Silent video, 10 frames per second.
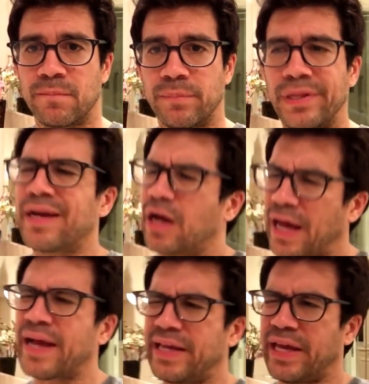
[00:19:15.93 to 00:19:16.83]
Be like,
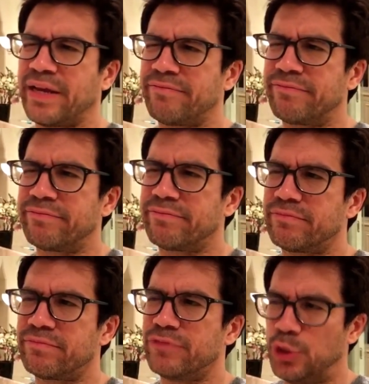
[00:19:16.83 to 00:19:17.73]
I get it.
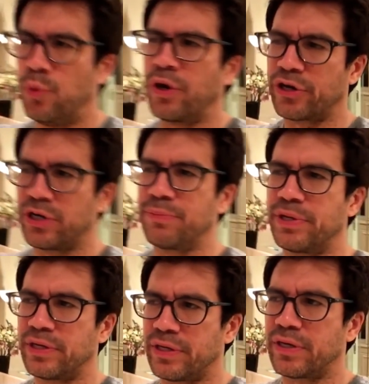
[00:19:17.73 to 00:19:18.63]
You want to come
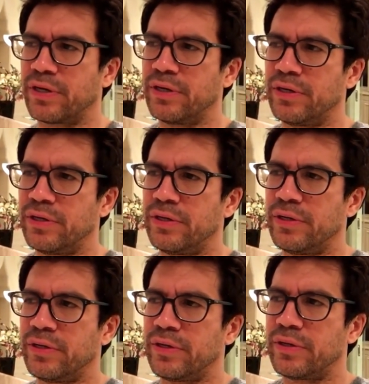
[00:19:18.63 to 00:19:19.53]
in here
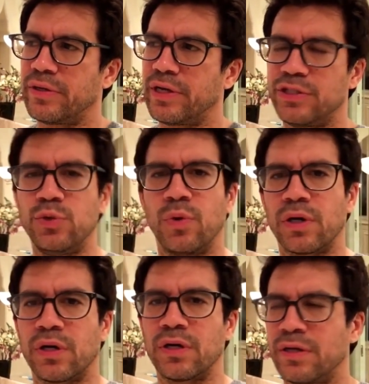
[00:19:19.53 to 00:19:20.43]
and you want